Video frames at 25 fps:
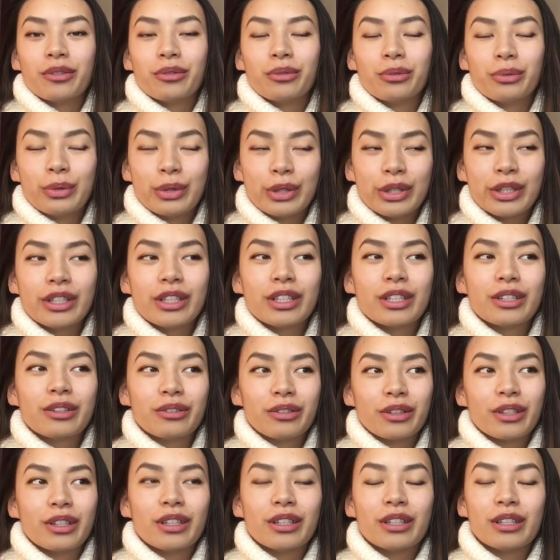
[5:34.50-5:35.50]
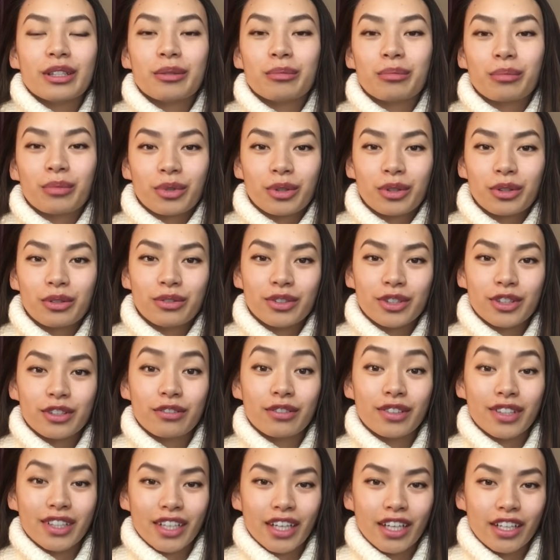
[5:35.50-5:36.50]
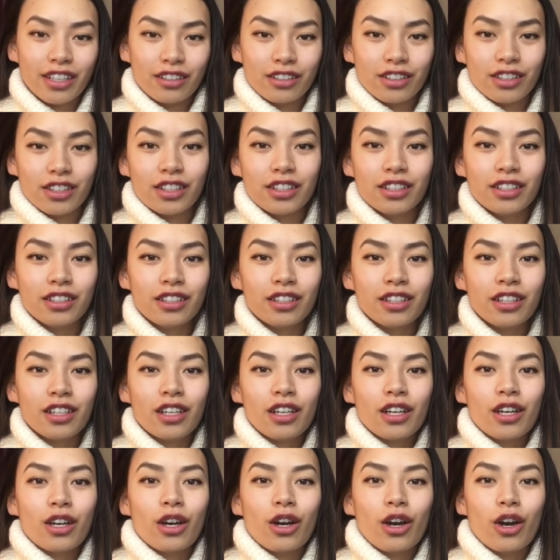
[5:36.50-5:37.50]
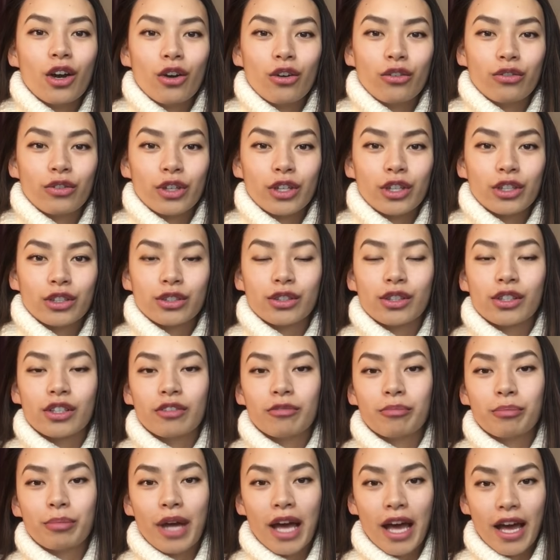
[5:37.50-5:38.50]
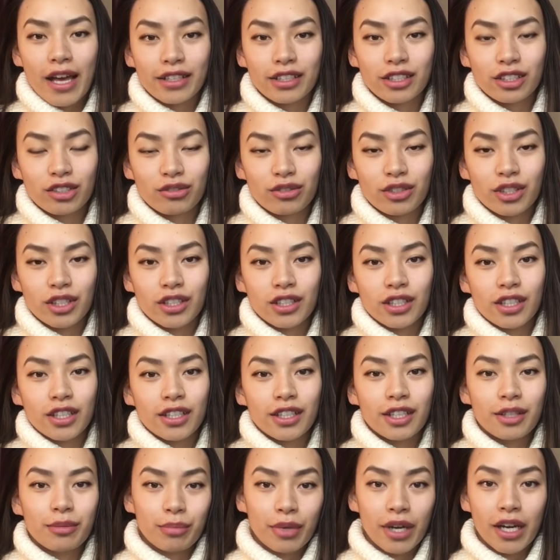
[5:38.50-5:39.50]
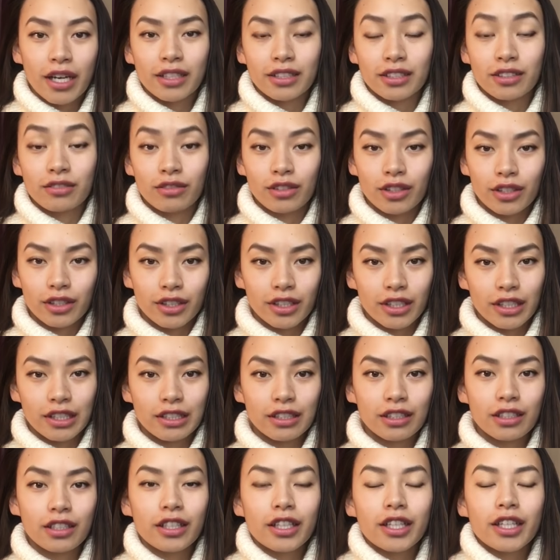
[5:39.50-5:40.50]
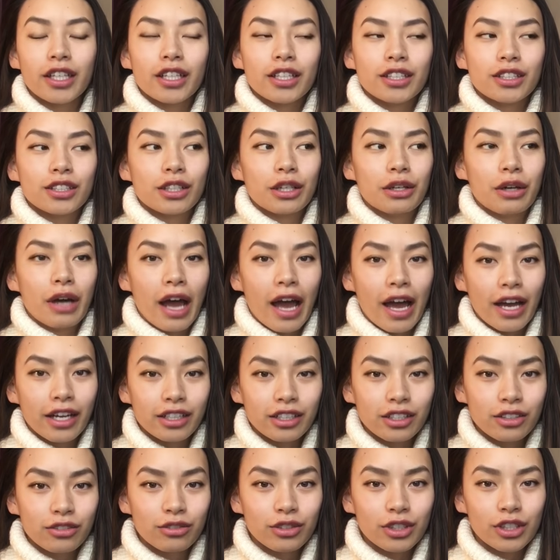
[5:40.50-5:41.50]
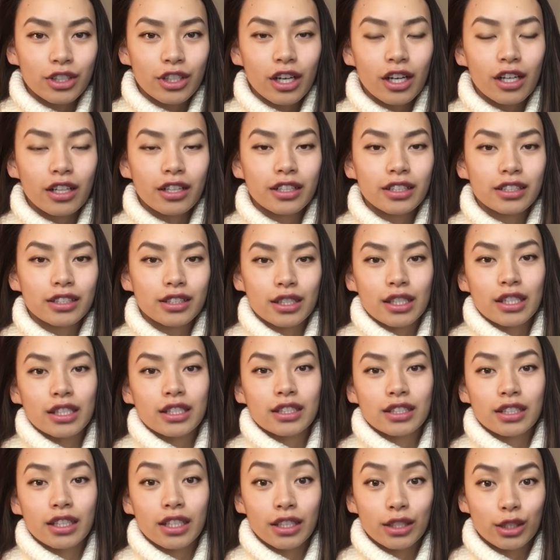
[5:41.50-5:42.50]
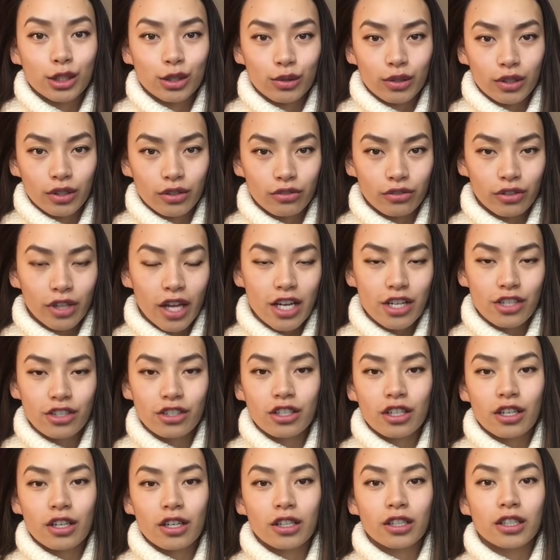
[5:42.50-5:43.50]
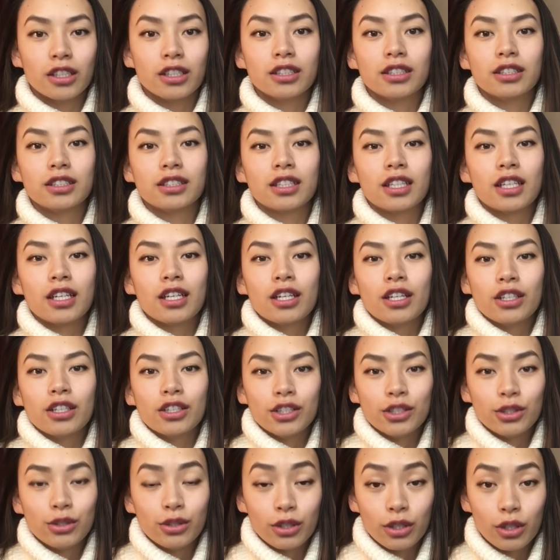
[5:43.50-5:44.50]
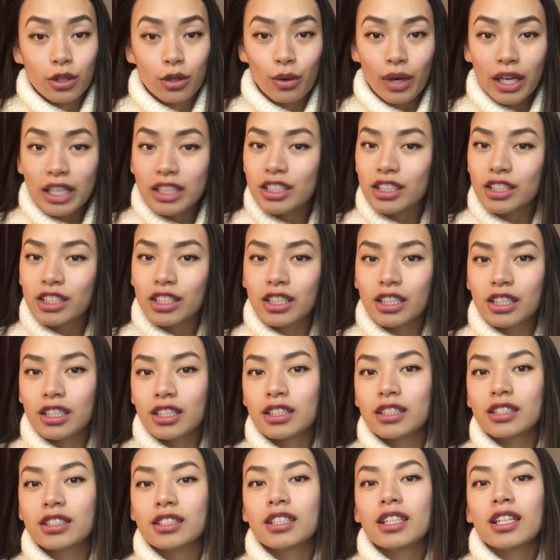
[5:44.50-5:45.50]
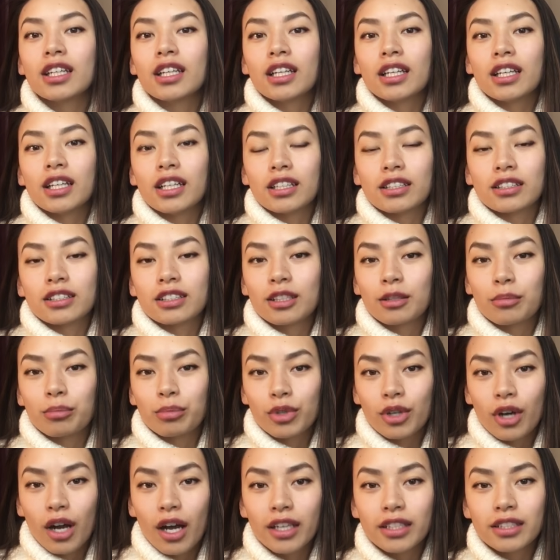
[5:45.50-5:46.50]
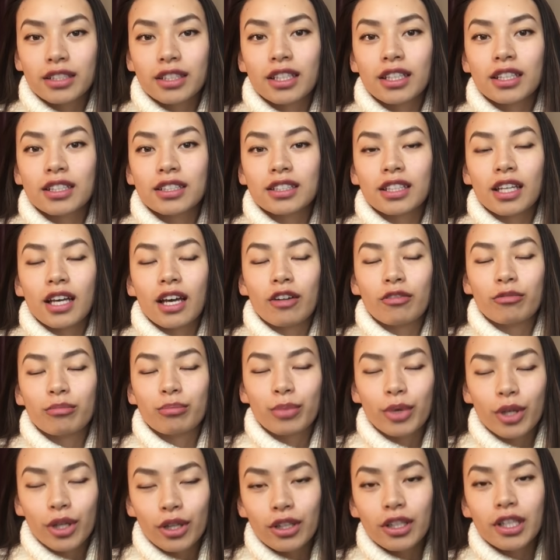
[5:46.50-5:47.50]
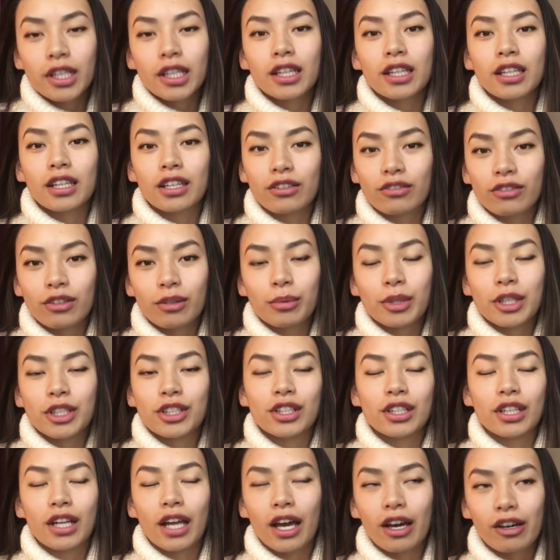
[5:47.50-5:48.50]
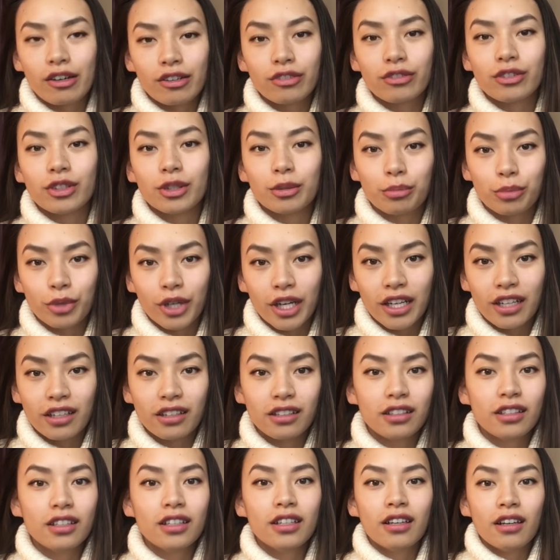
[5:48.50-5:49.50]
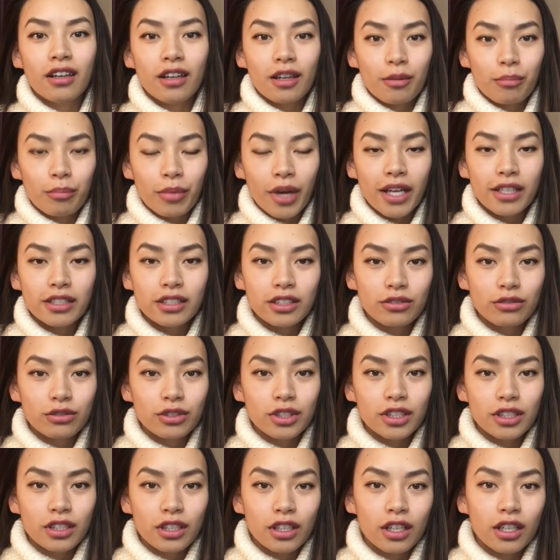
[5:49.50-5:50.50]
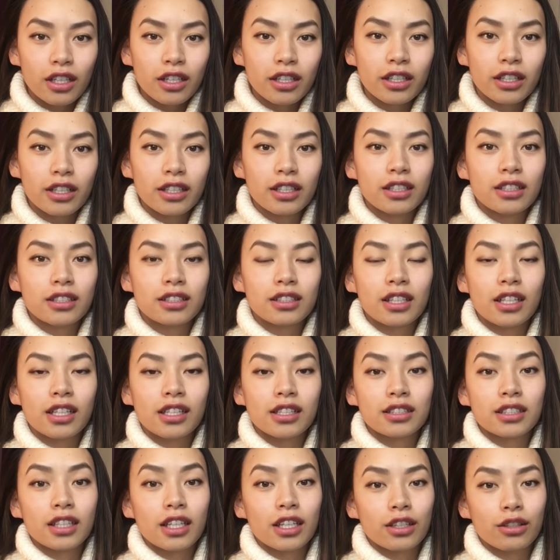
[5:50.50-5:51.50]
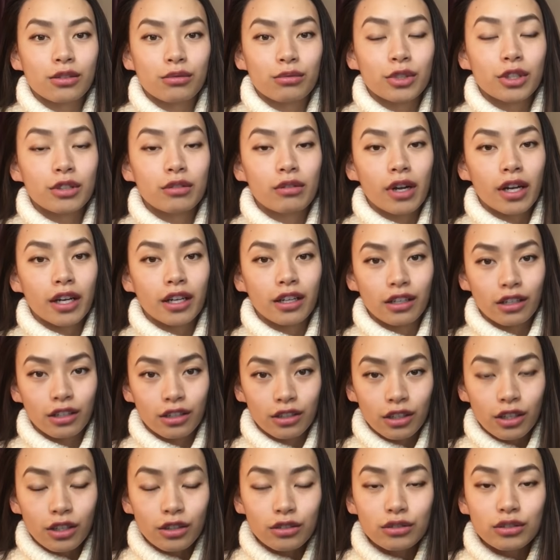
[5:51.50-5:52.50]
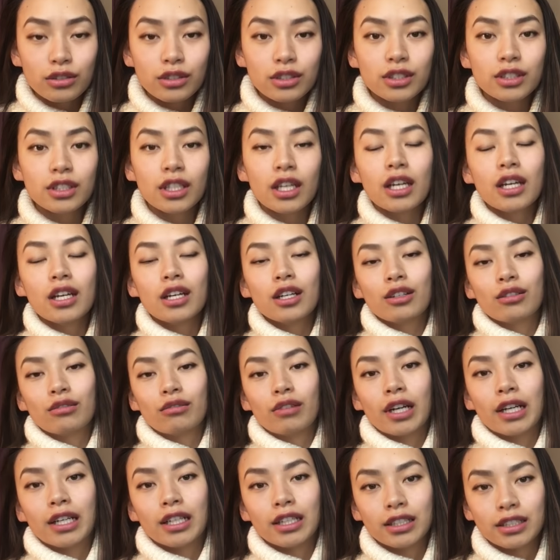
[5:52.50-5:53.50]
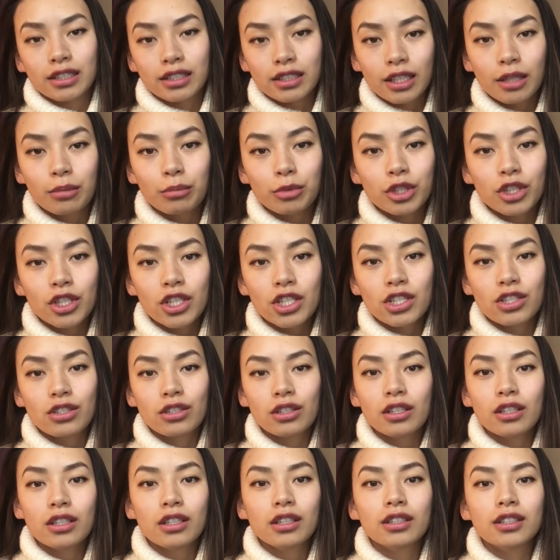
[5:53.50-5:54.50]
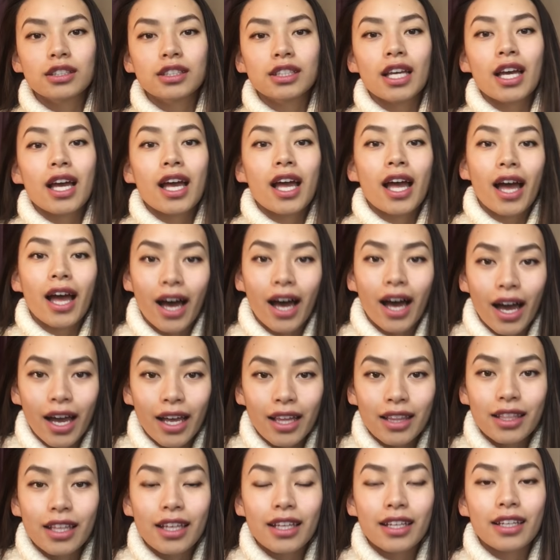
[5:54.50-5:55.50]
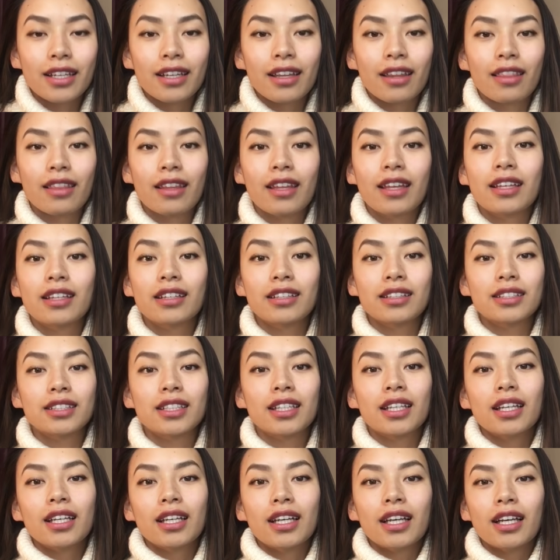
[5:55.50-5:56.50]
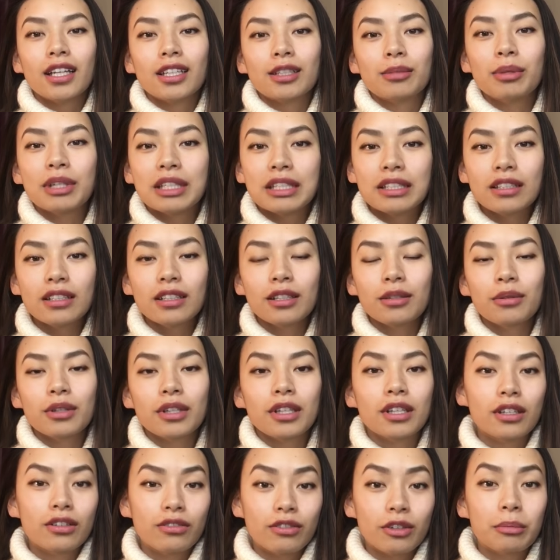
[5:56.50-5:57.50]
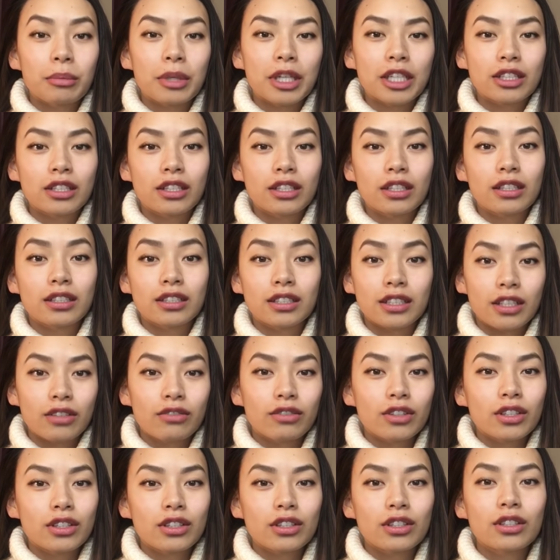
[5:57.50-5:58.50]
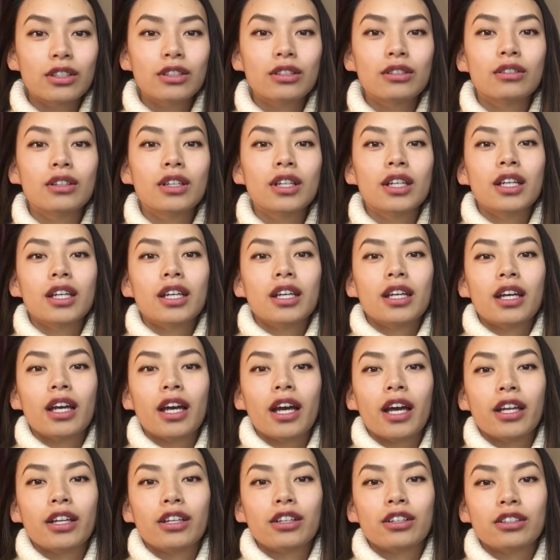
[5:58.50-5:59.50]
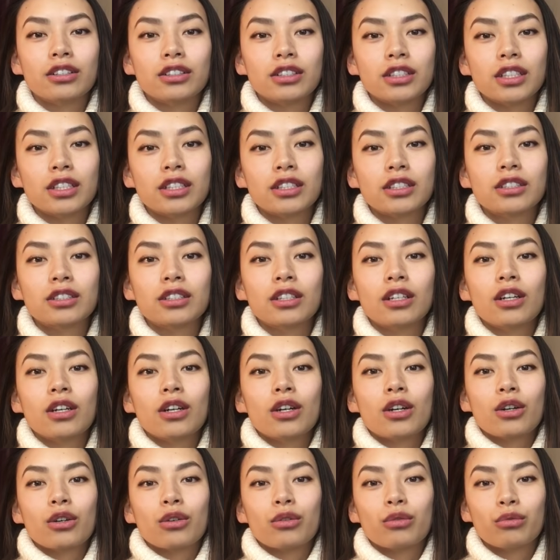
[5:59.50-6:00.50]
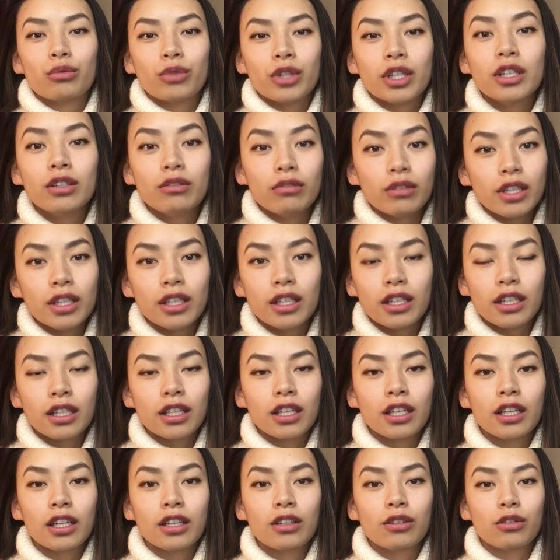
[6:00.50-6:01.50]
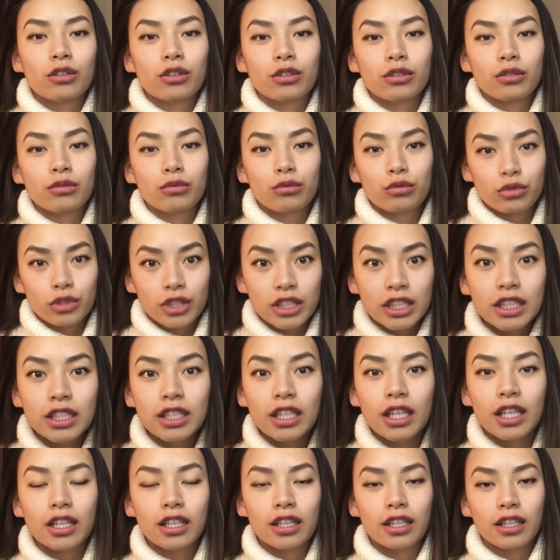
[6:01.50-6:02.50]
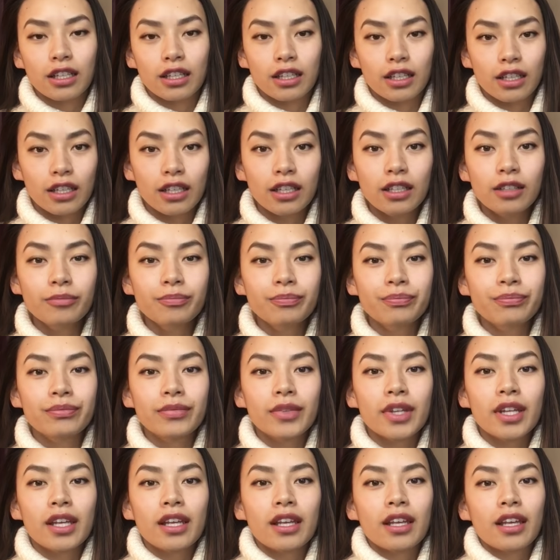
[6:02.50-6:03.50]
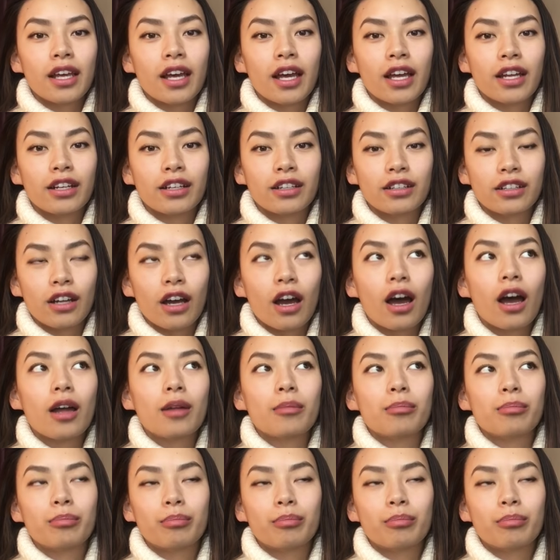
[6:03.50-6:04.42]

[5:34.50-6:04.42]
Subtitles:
really, really improves your retention over sort of passive recall and passive learning. So active recall is things like doing flashcards, doing questions. It's the process of pulling the information out of your brain. Passive recall is things like rewriting your notes, writing summary sheets, highlighting things. It's basically where the information is given to you and you're just rereading it or retaking it in, and you're not